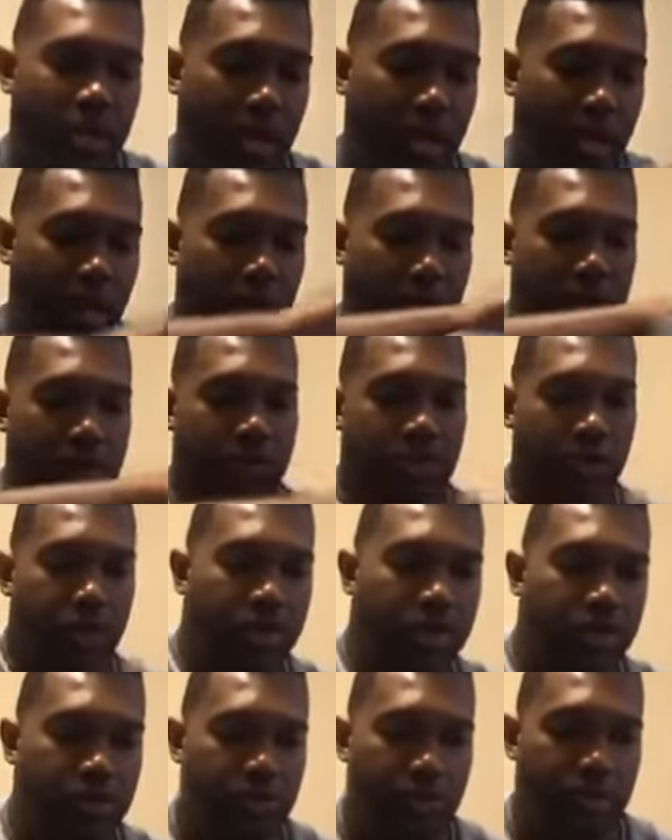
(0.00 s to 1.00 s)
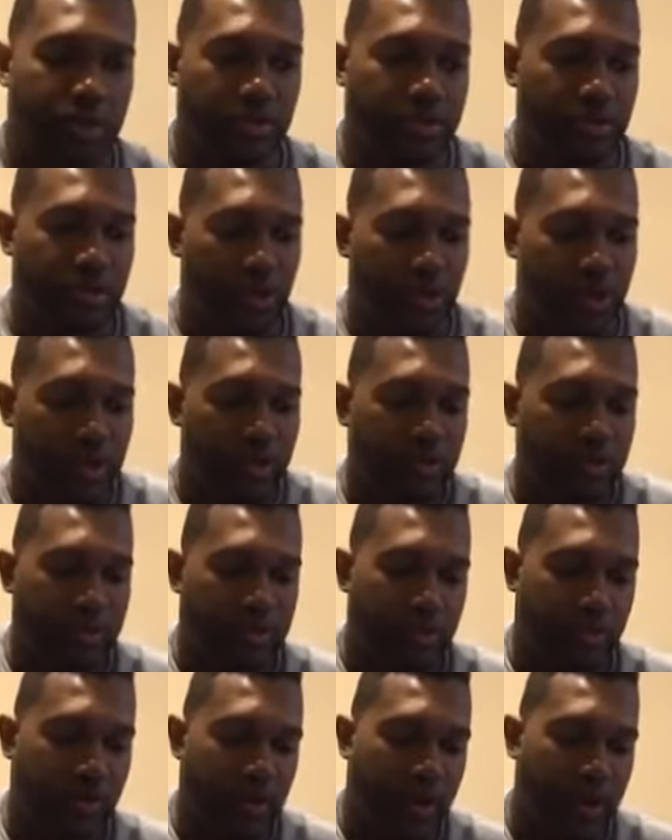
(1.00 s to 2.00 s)
uh, is our new is our
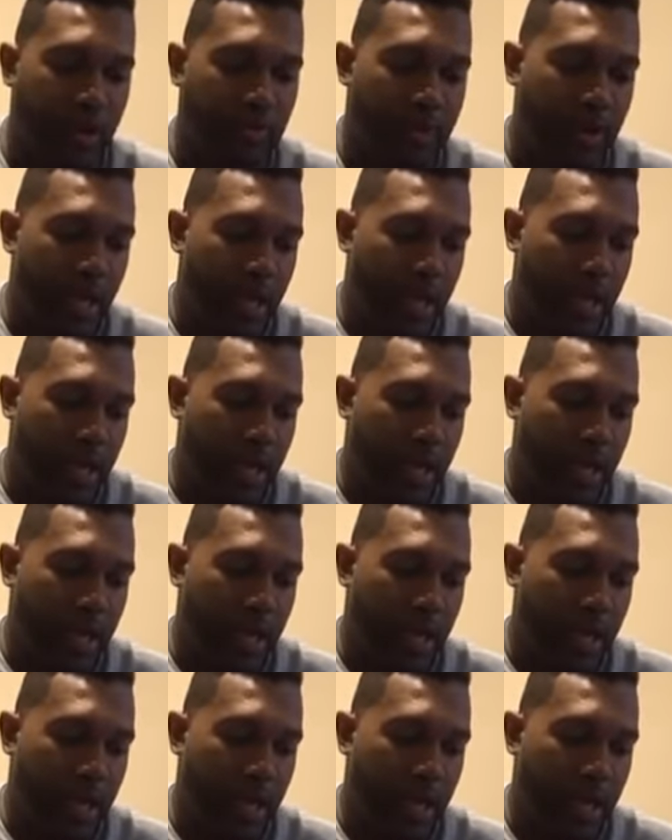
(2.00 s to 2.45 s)
Instagram.